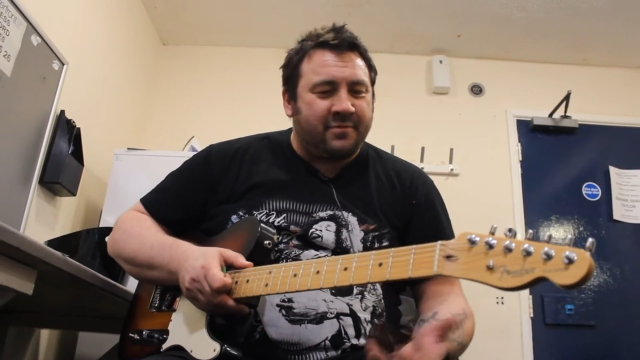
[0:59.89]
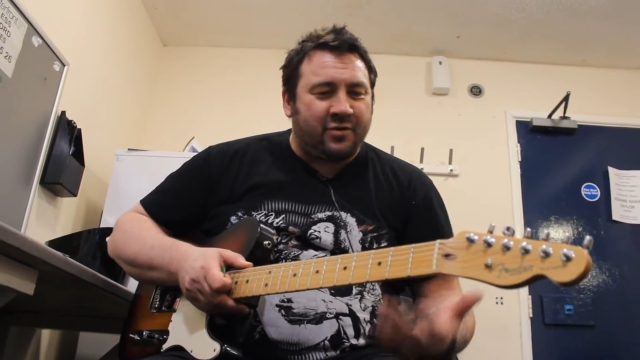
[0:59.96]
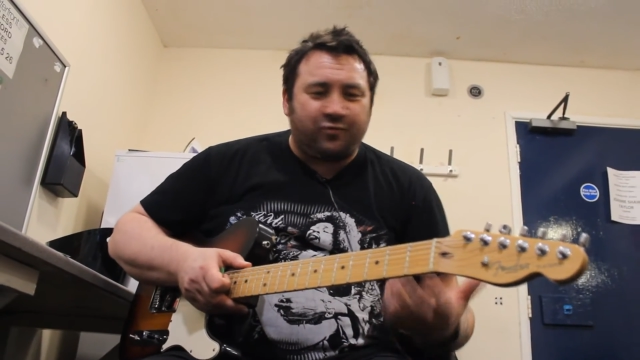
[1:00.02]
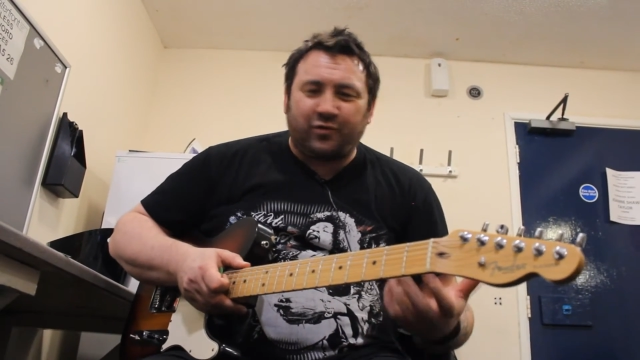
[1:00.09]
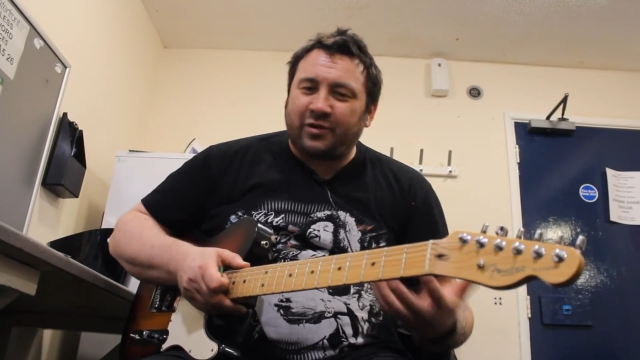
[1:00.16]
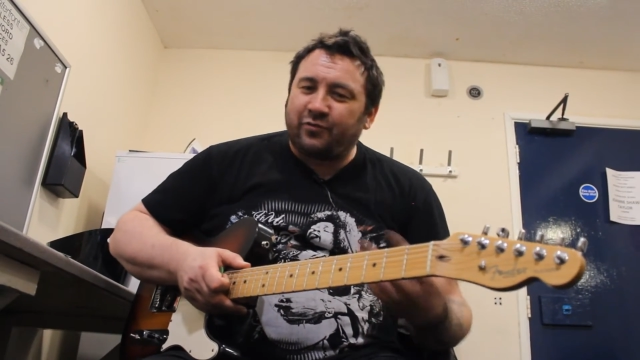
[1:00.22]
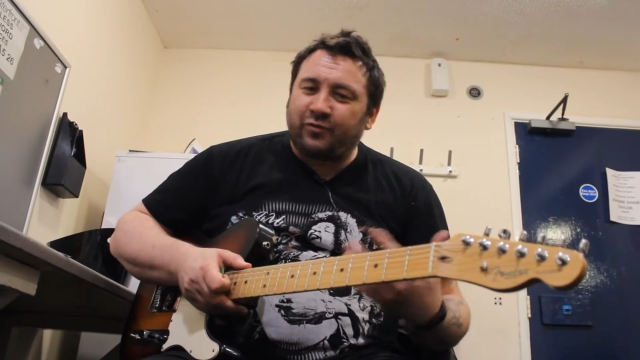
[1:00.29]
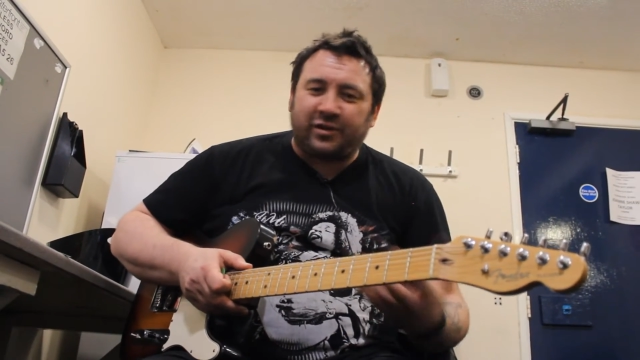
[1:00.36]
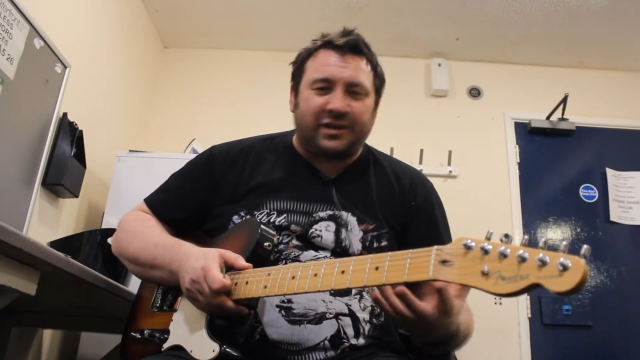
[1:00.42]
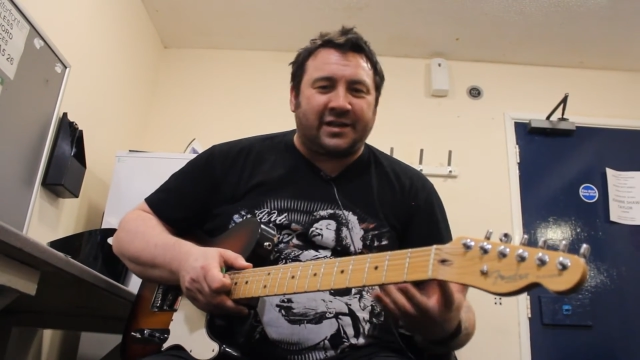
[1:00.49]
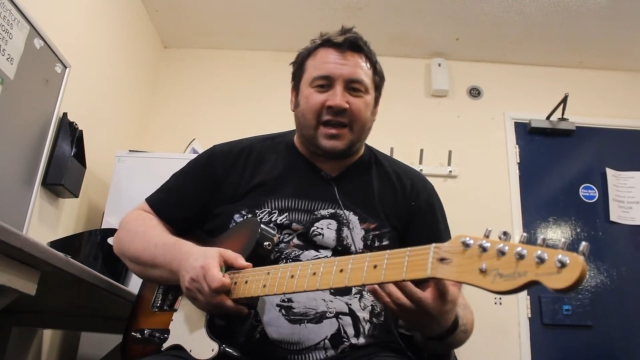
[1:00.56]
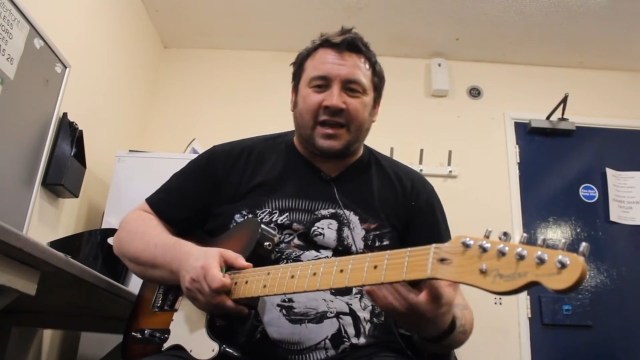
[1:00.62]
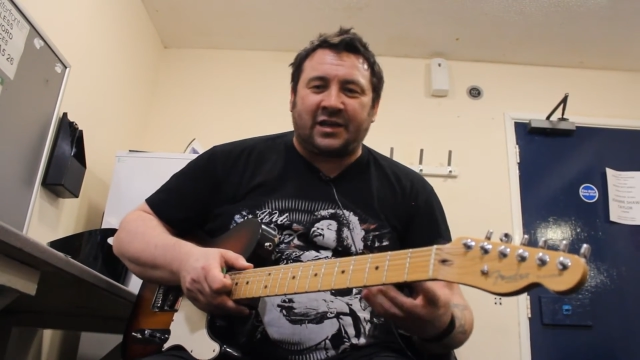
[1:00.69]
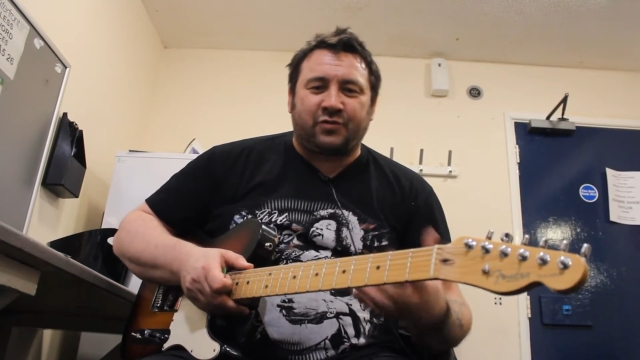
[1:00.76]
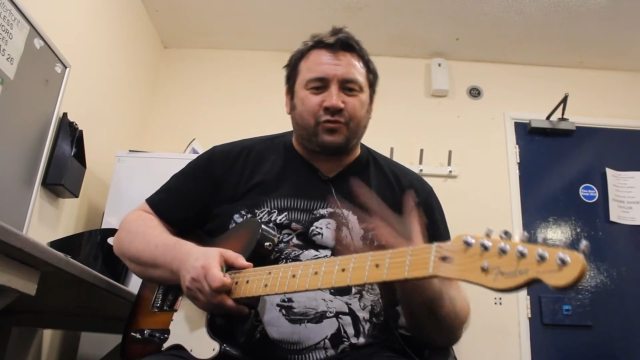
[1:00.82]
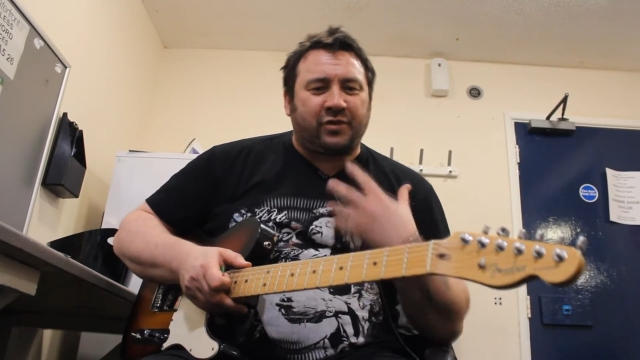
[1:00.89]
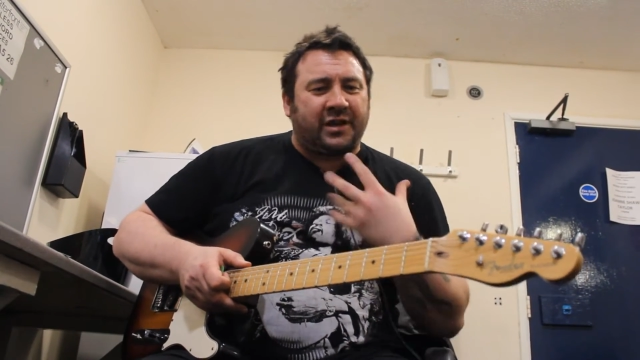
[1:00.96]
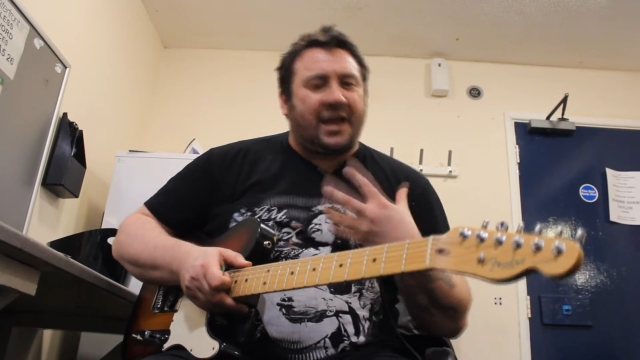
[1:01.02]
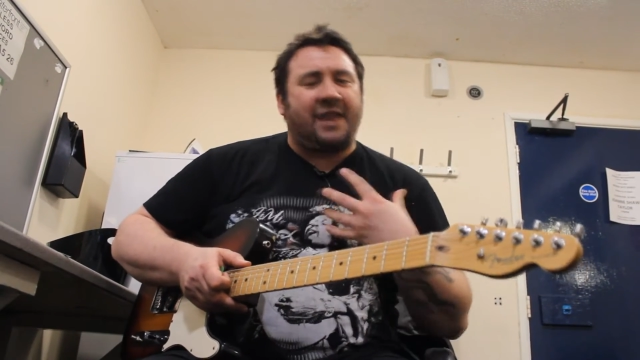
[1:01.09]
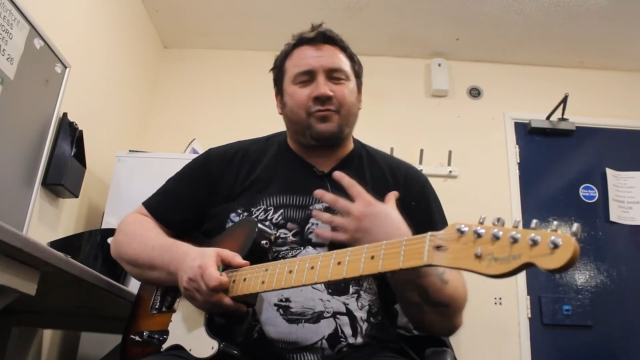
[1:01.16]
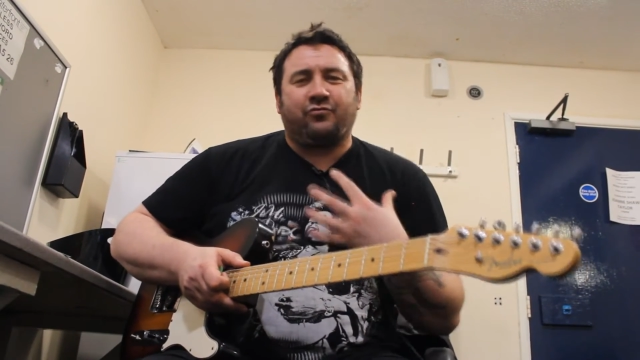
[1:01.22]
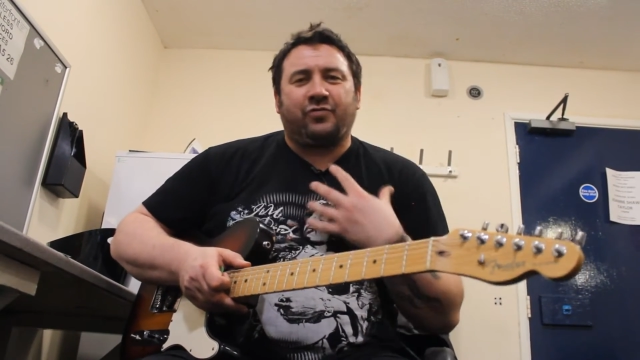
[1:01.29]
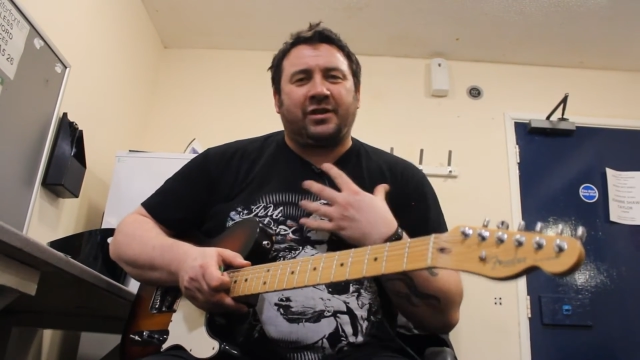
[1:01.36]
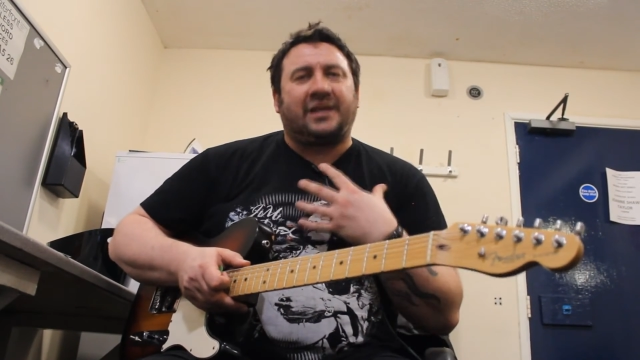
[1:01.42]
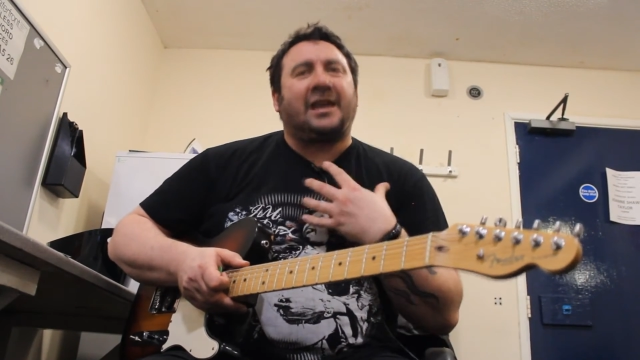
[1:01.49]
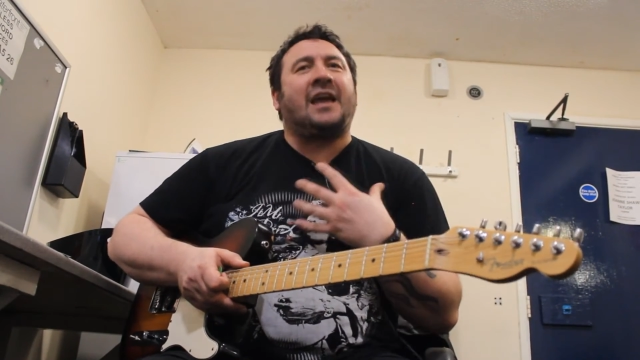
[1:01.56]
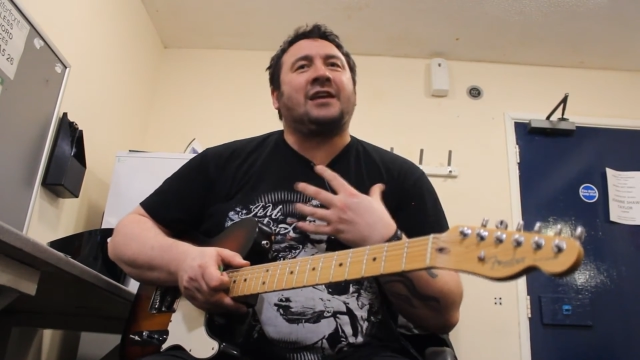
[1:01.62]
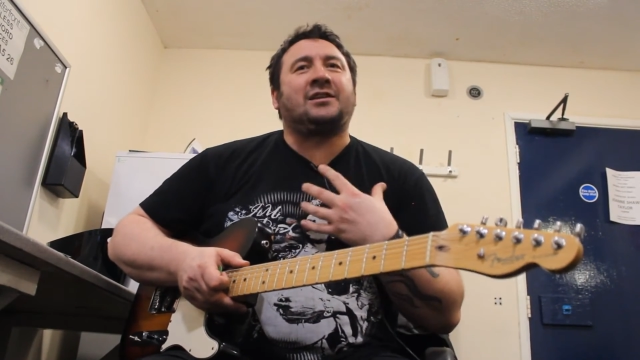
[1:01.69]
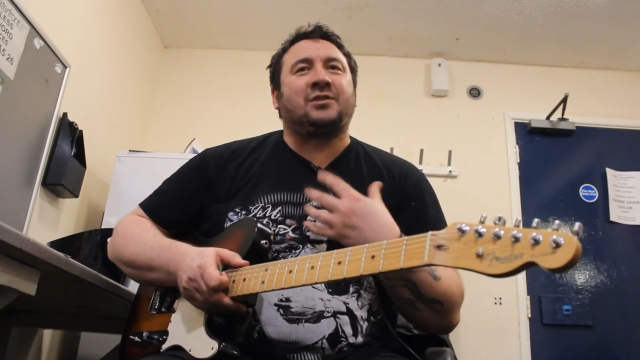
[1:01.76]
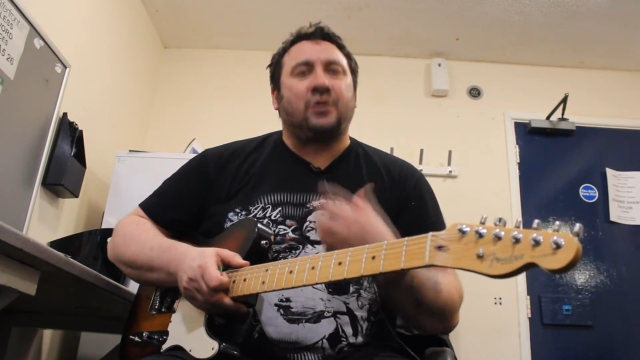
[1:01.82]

really nice, really, really gets